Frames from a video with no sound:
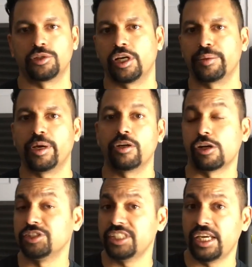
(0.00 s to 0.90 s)
we're talking about
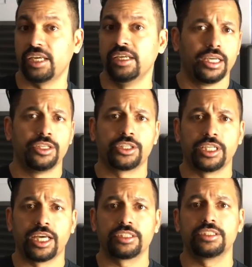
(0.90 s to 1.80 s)
RCA
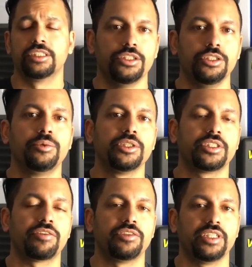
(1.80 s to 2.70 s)
interconnects. You will
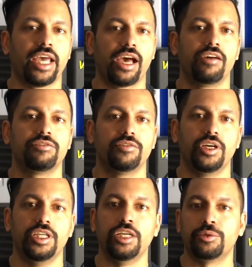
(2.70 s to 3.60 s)
definitely have
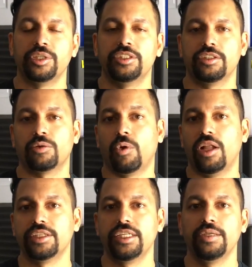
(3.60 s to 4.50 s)
an increase in
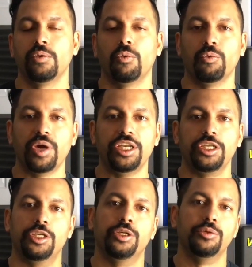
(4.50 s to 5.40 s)
quality when
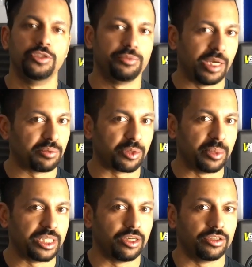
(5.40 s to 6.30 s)
you spend more
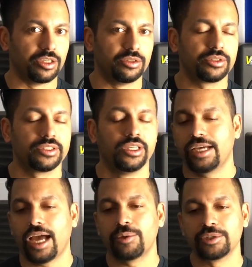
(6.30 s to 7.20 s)
money on those.
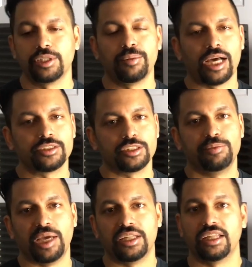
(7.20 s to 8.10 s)
I wasn't about to
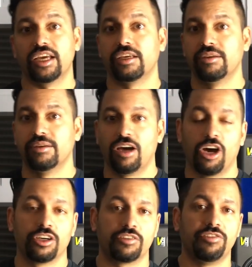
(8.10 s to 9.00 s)
spend like
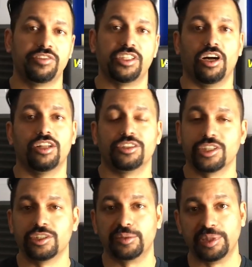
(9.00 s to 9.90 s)
$150
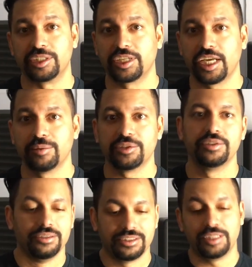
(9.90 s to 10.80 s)
on a speaker cable.
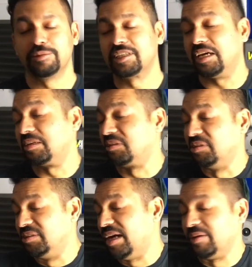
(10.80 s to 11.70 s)
Seems kind of
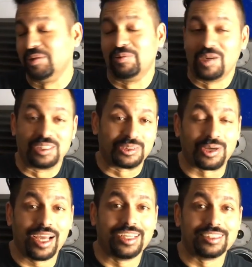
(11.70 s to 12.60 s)
cool, I would want to
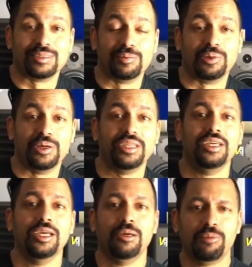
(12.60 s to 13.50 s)
try it at some point,
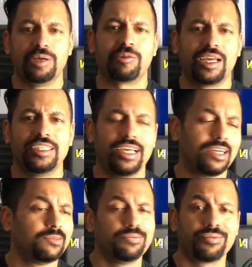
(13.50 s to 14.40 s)
but right
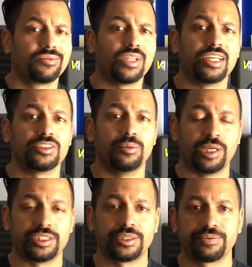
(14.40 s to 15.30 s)
now, not so
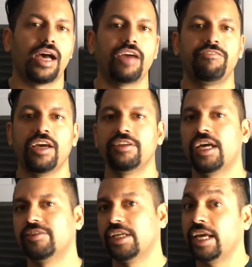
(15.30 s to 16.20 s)
much. I found
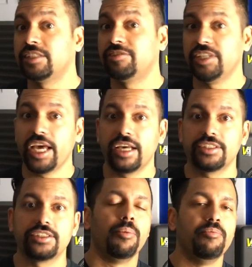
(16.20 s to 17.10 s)
out that
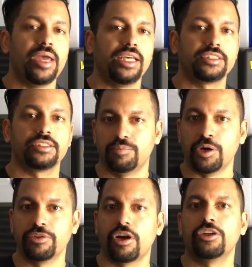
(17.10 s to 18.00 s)
SVS makes
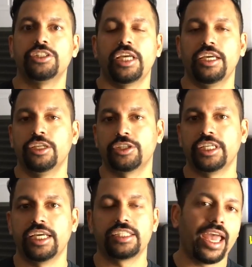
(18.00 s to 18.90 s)
both RCA
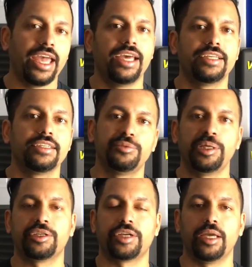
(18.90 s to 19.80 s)
interconnect and
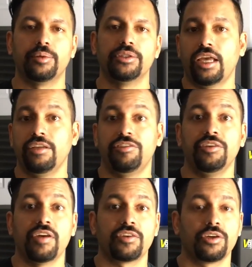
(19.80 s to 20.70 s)
speaker cable. And if you
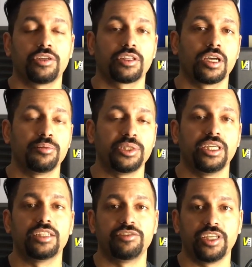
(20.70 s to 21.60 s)
never heard of the company
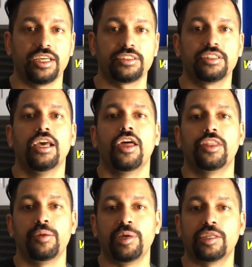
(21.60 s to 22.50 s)
SVS,
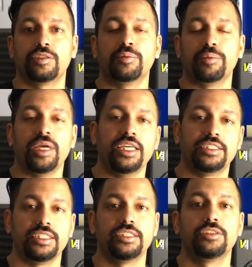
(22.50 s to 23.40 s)
they make some
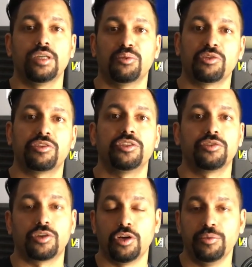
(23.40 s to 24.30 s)
amazing subwoofers
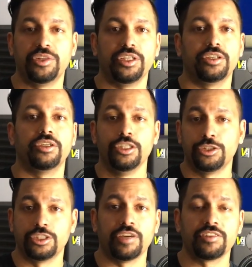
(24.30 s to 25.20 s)
for home theater. You
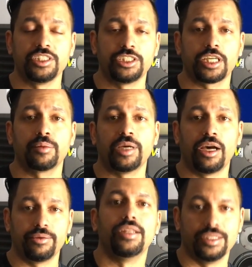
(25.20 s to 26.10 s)
should definitely check them
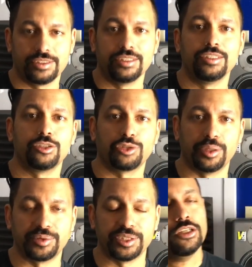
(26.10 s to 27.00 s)
out, links in the
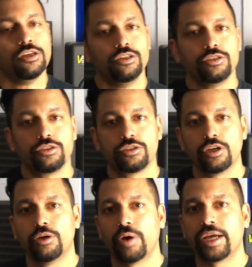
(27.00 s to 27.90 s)
description.
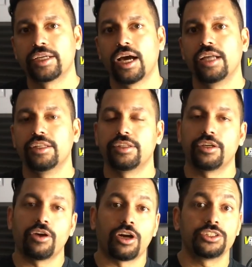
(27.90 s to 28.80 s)
So I got
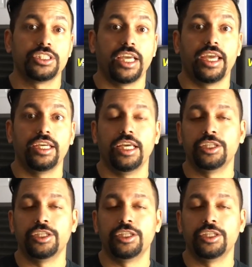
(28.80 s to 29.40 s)
their RCA